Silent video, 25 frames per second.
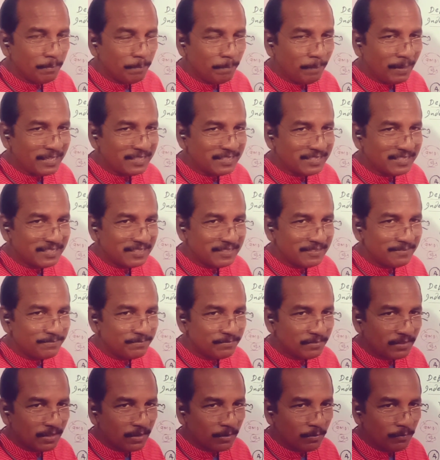But
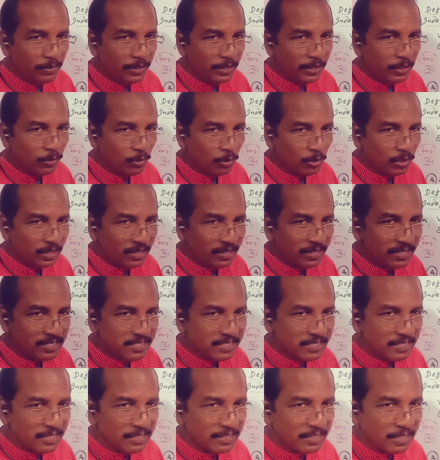we don't
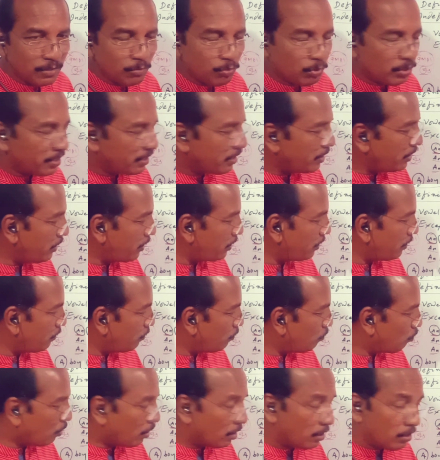consider that one here.
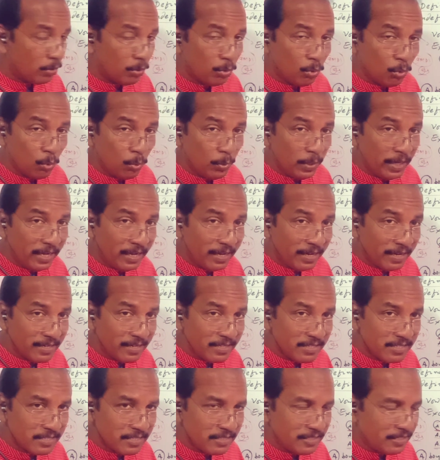What do we
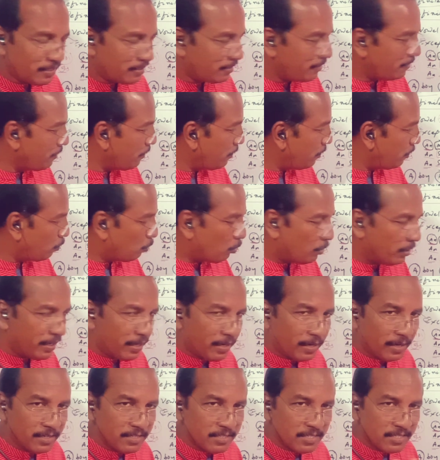consider? We
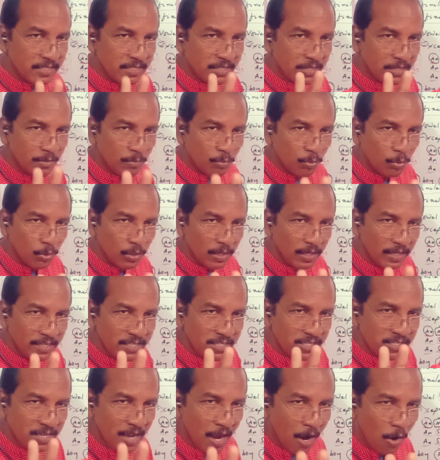consider only
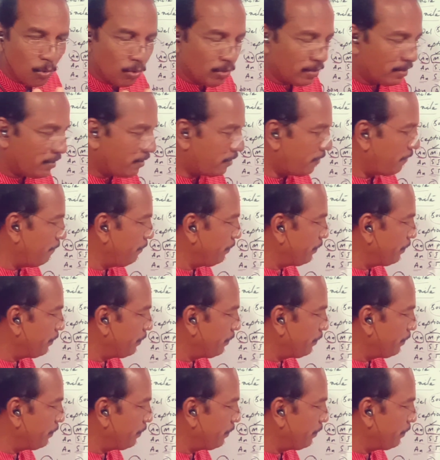sound.